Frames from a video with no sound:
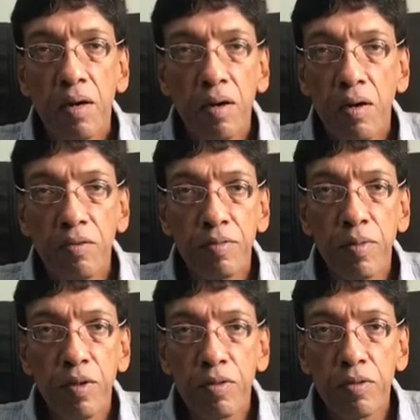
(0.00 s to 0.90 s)
of
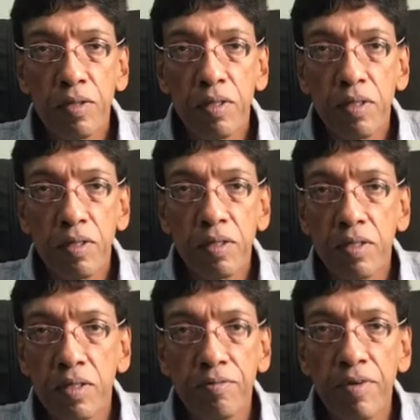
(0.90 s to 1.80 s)
about
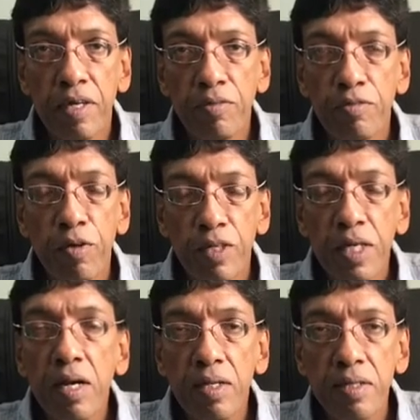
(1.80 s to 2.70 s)
35 or 40
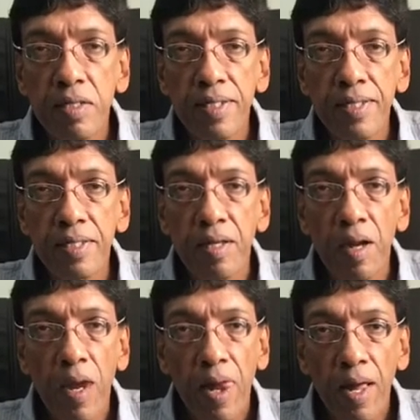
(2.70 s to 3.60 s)
countries
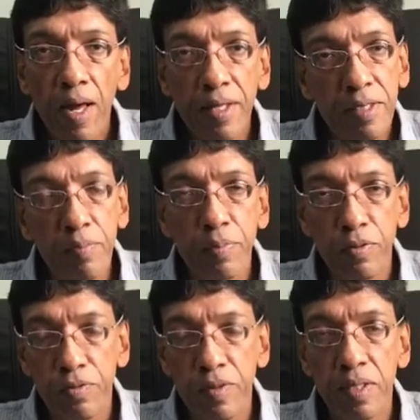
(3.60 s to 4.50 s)
has
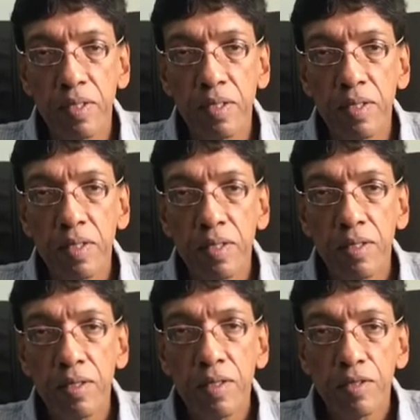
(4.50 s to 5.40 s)
approved it.
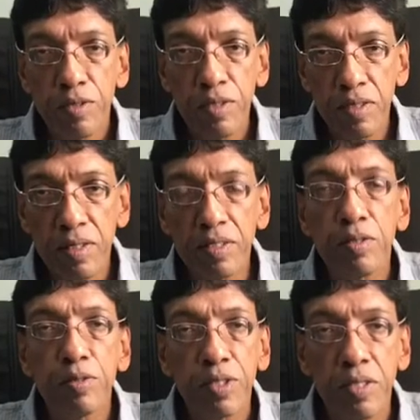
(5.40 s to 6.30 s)
So the
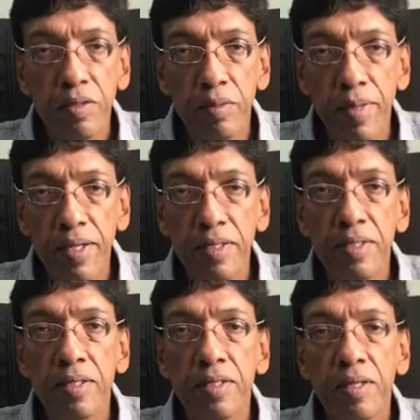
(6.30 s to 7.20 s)
resolution
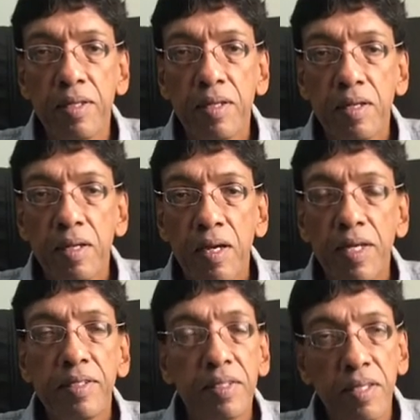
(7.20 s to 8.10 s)
remains,
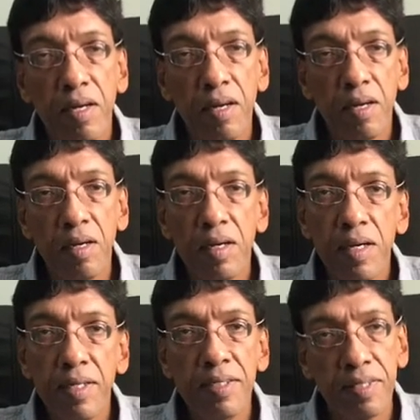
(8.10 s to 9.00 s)
and Sri Lanka
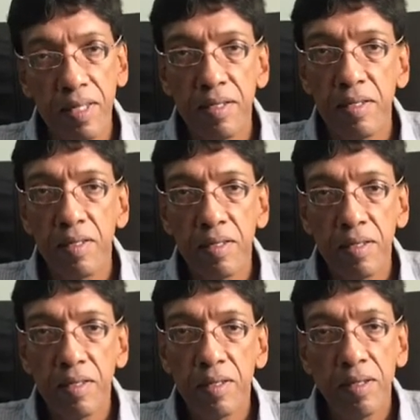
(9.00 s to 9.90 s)
has said
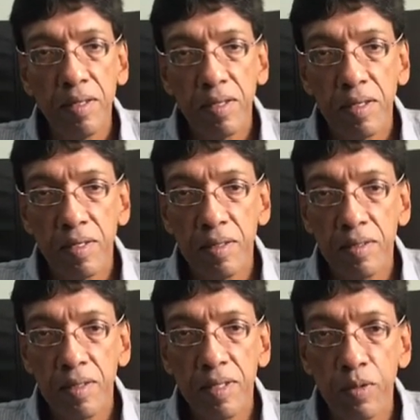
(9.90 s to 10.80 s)

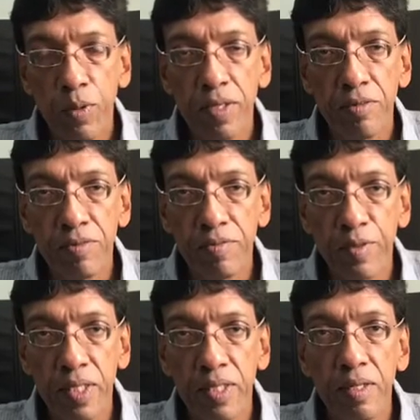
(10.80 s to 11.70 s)
in
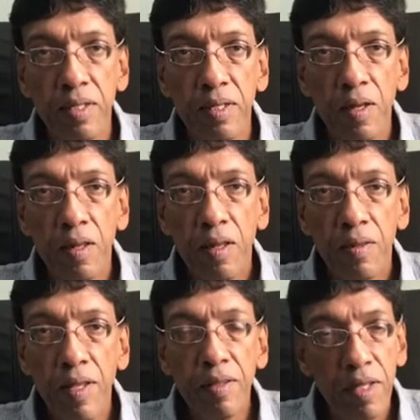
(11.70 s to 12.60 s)
2015
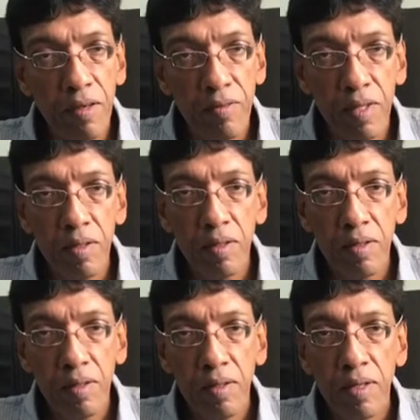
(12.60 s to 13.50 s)
that they will
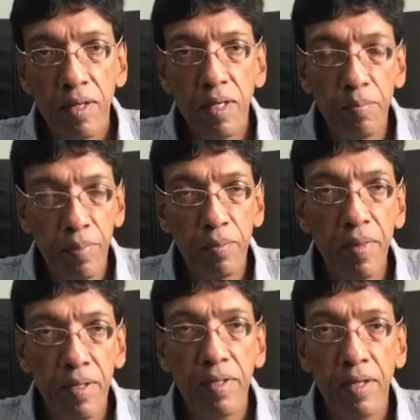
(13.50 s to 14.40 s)

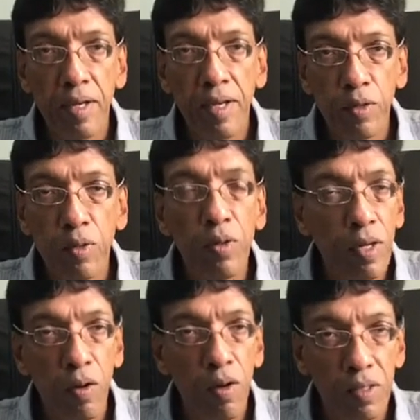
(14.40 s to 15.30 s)
implement and go
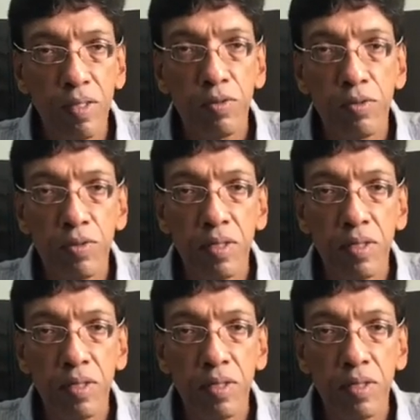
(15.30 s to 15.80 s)
according to